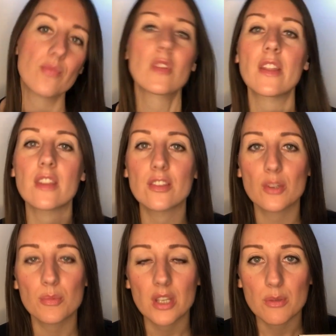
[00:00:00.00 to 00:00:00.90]
I think
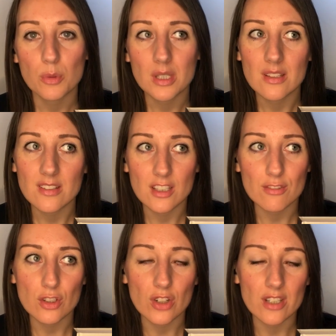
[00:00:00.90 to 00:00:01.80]
sometimes we can take
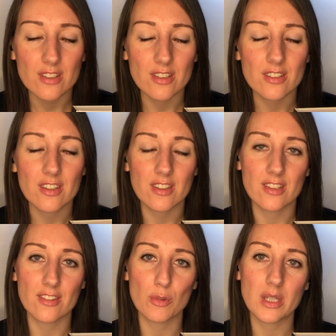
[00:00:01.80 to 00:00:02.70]
for granted the
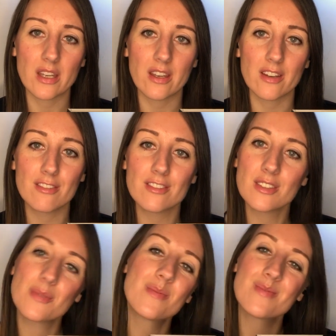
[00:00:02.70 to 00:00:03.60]
things that we
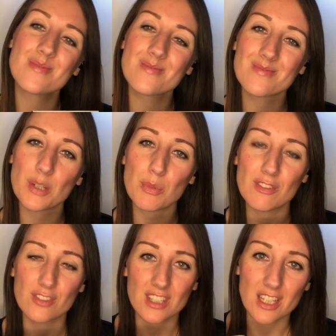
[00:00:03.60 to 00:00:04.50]
have, and we
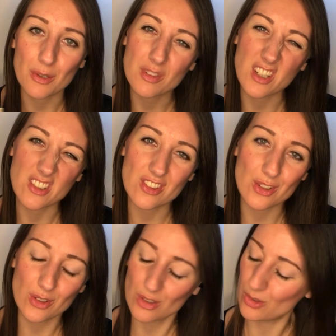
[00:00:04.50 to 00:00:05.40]
forget we've actually
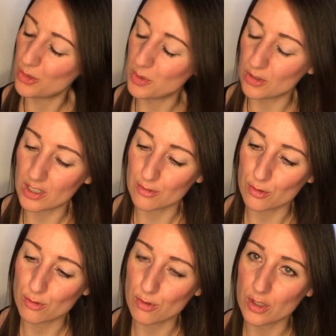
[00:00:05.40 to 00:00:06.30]
got a lot to be
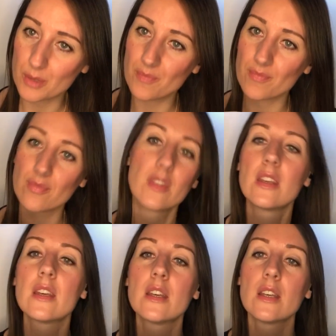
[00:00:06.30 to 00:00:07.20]
grateful for.
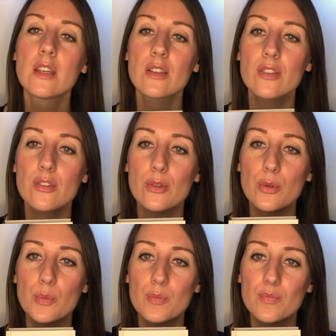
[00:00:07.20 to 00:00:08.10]
So
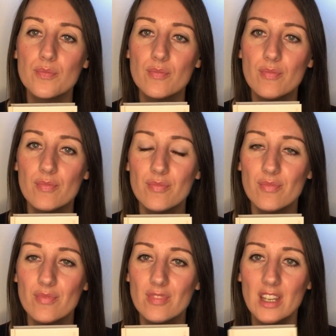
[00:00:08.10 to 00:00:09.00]

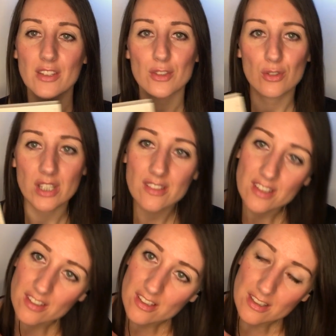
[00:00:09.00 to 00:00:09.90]
I do write
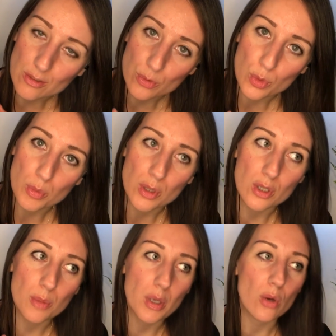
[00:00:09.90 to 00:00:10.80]
it in this little
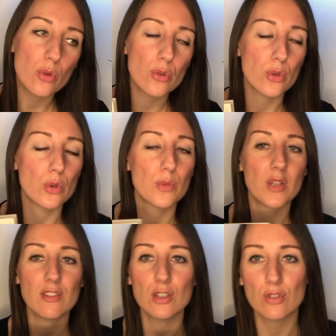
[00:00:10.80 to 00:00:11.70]
notebook, but also
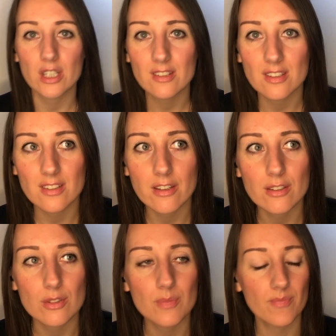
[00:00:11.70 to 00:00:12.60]
if you write it
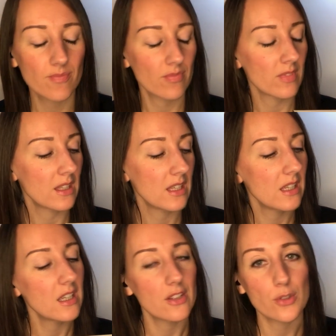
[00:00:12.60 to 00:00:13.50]
down,
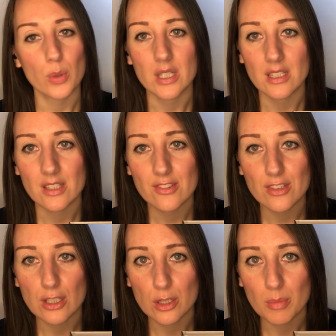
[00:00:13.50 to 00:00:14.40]
it's quite nice
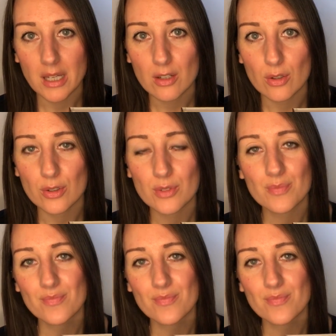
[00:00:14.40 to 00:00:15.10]
to look back on.